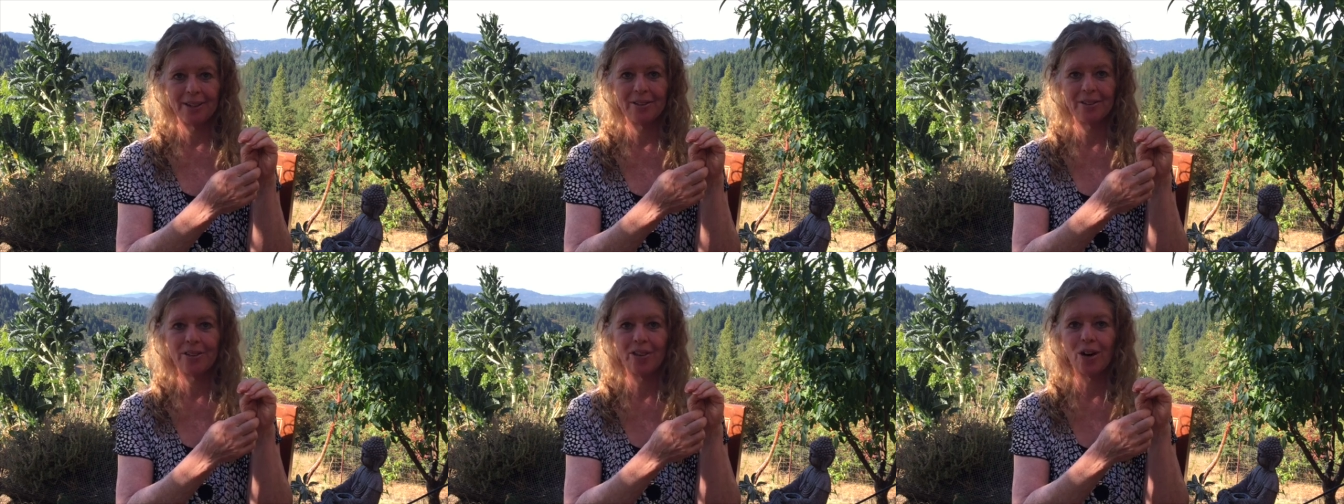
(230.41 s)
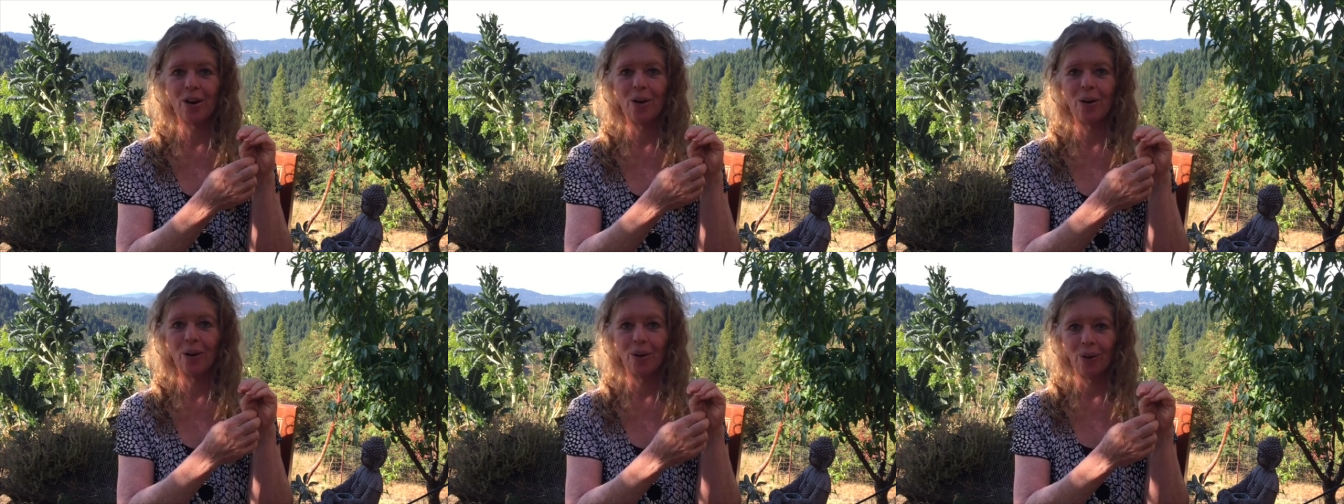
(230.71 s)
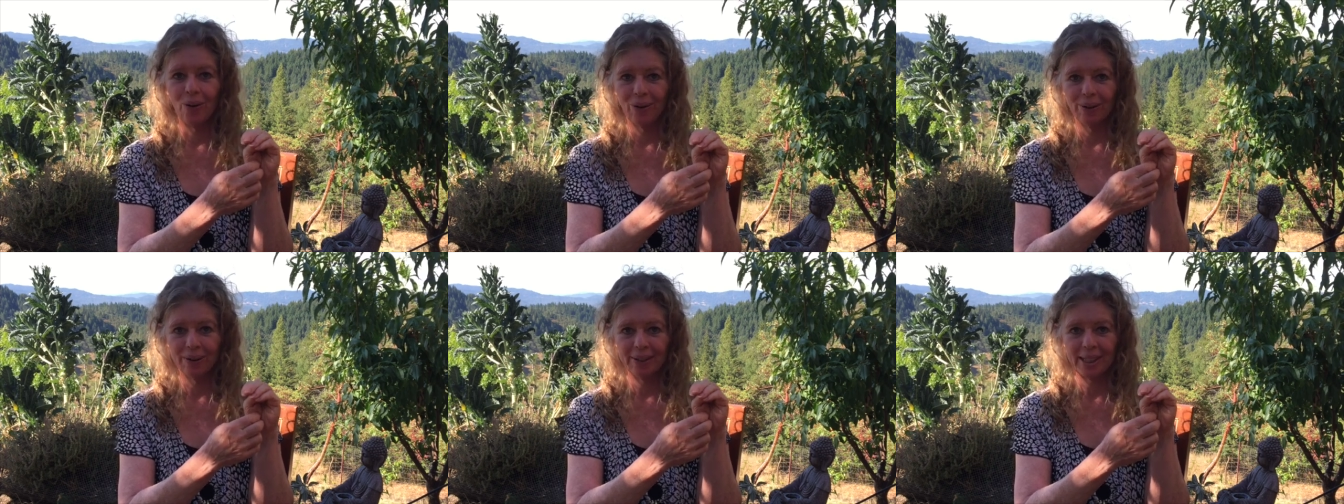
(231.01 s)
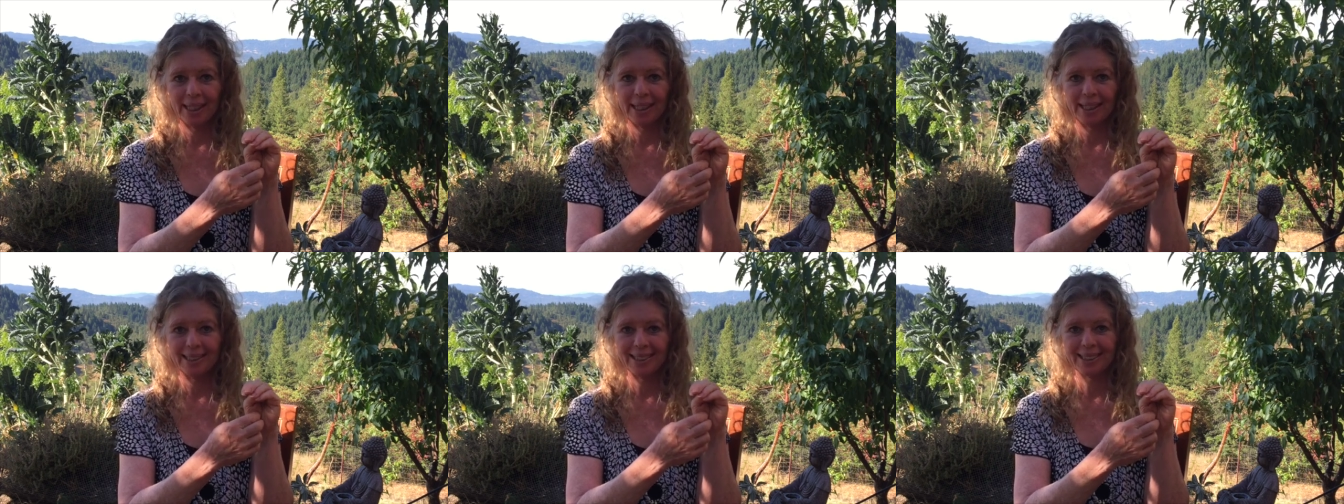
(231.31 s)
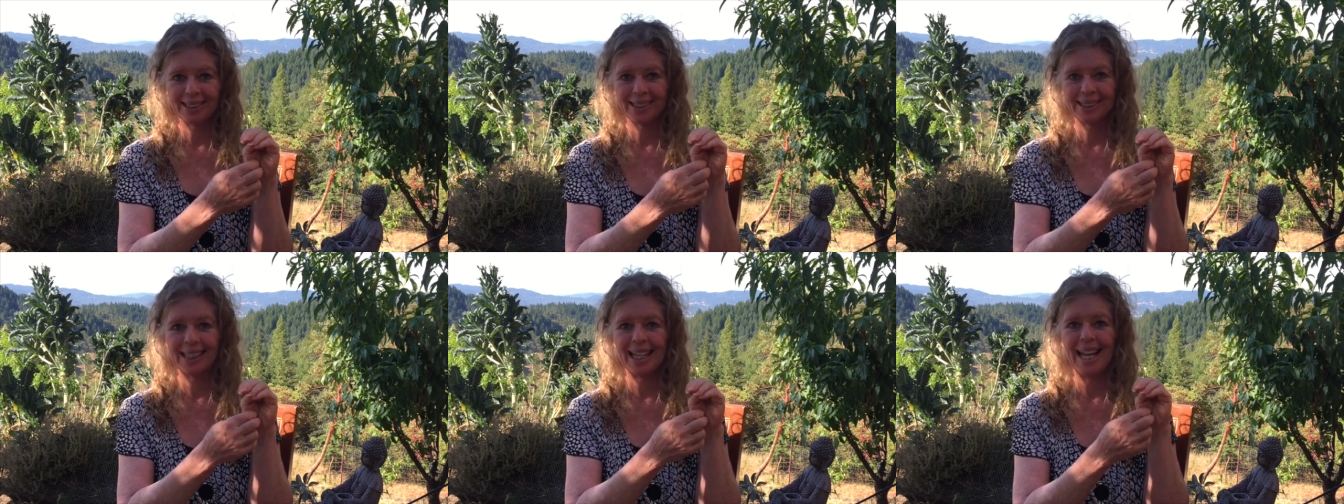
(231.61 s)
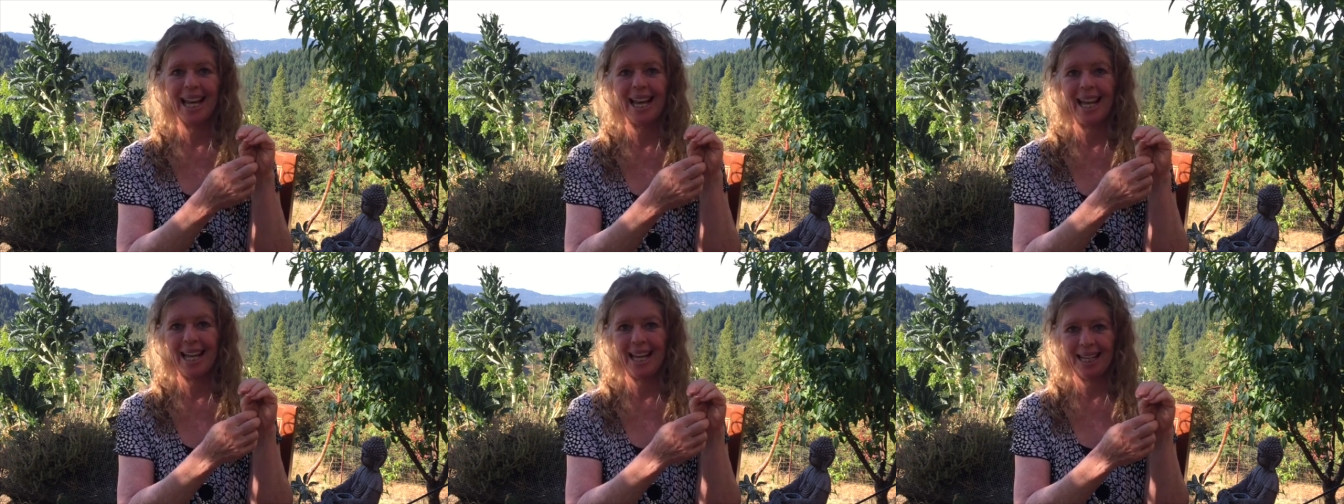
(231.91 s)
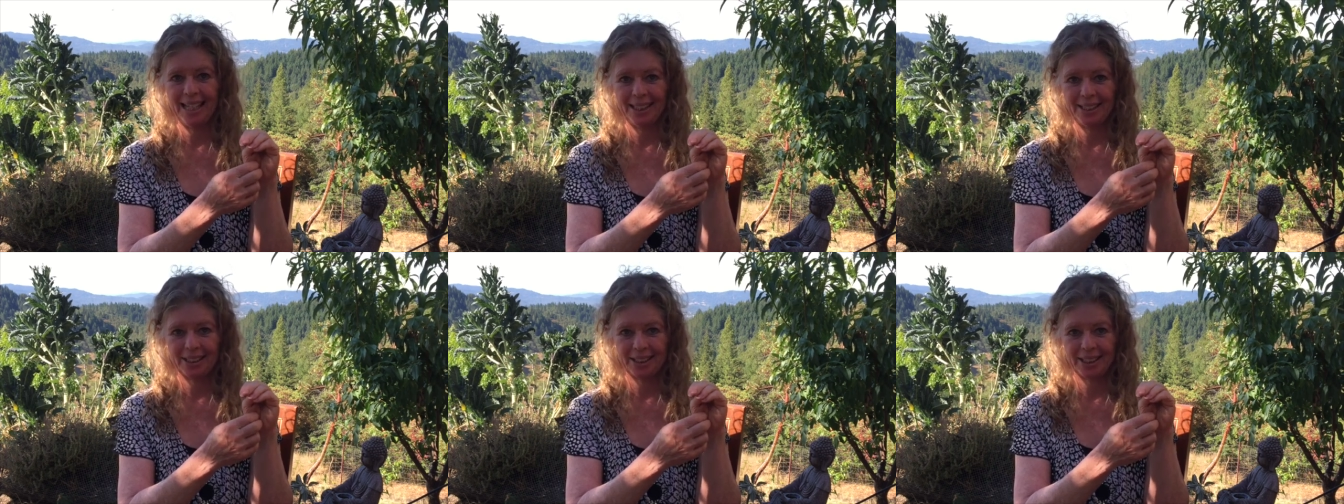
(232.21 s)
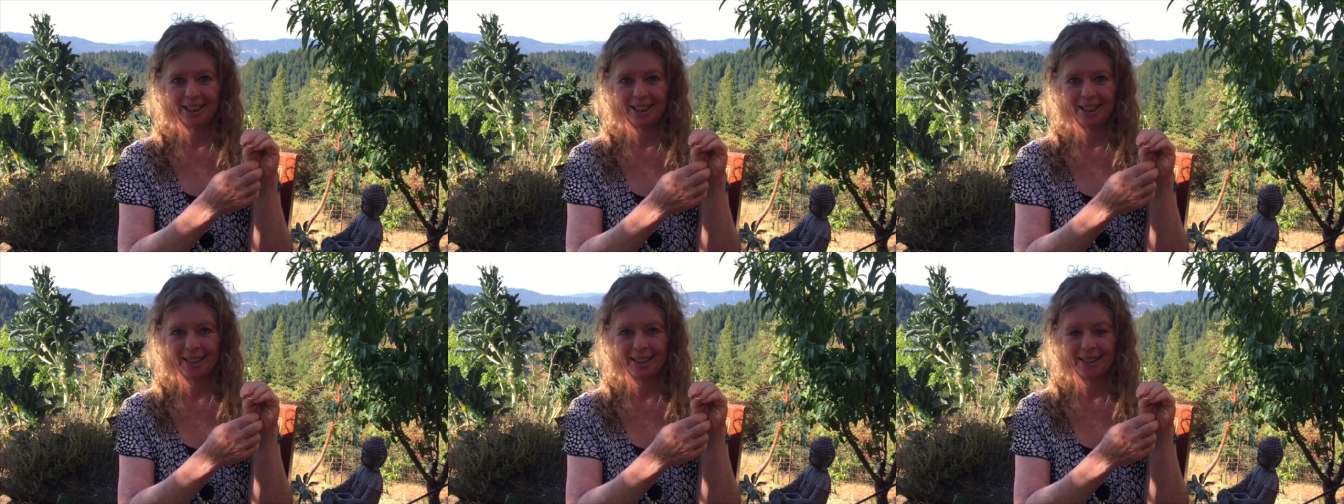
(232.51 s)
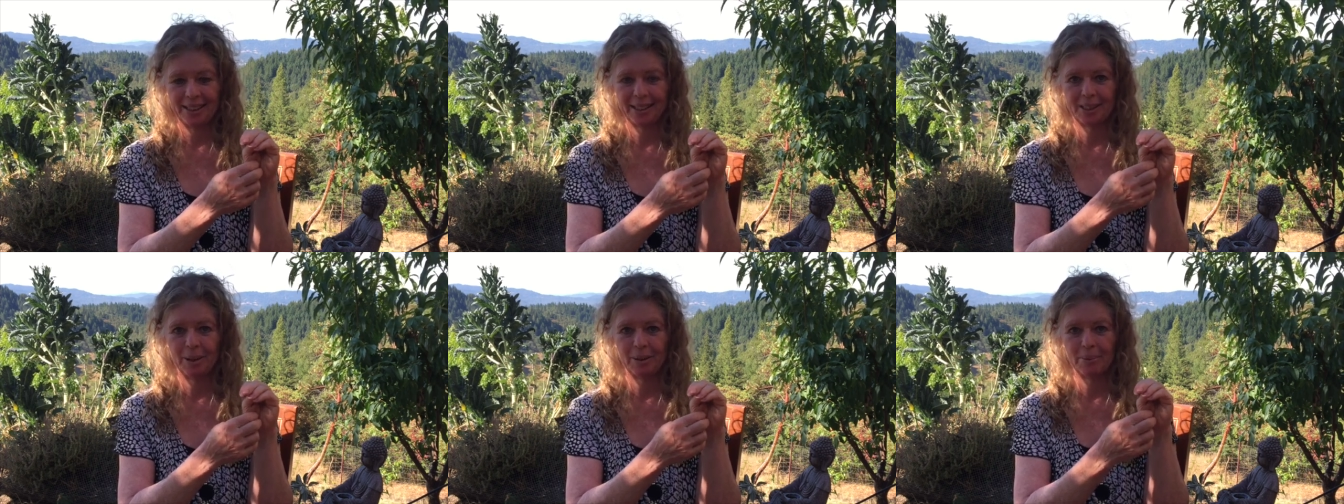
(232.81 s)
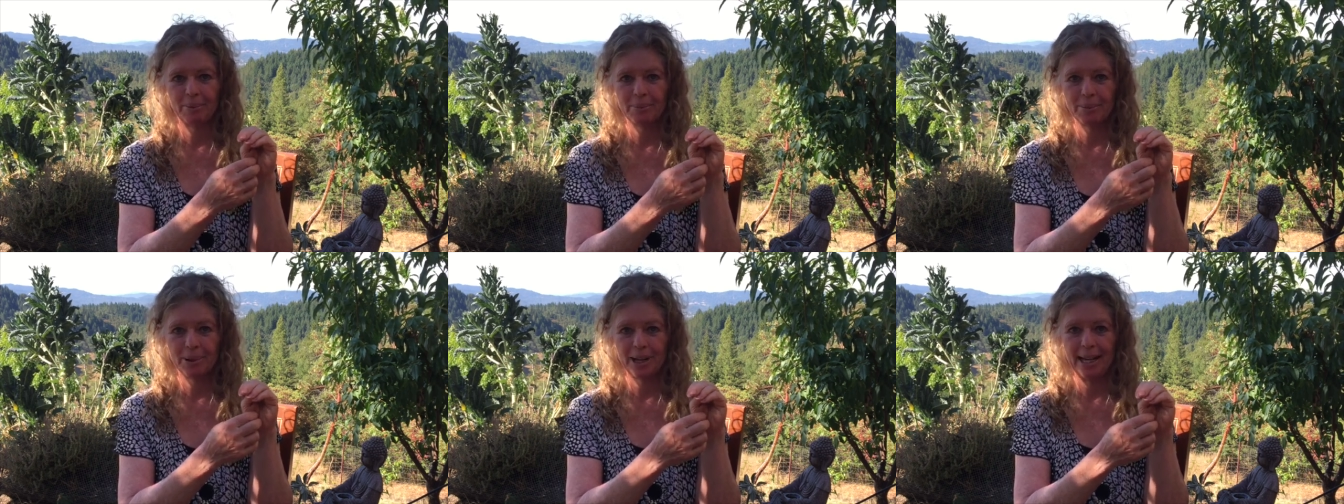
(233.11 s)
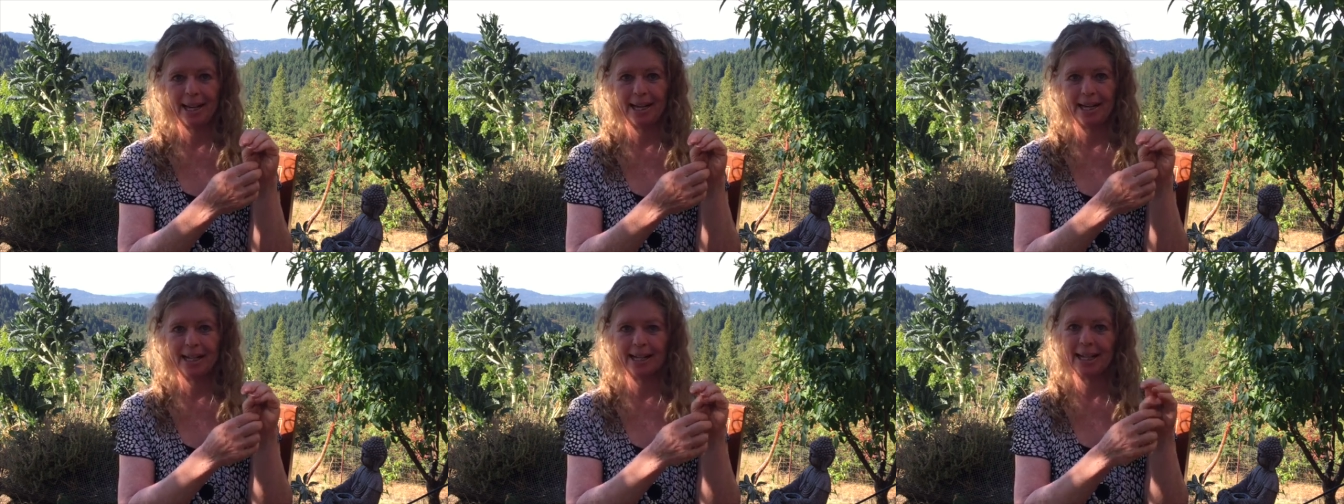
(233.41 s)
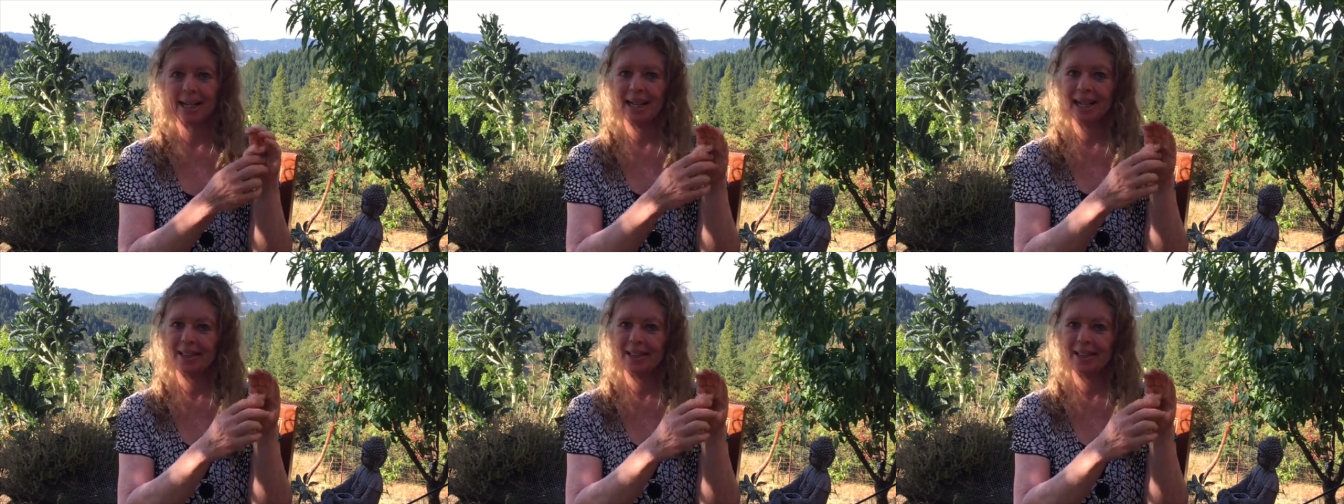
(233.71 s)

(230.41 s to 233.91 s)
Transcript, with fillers: the oldest ancient brain.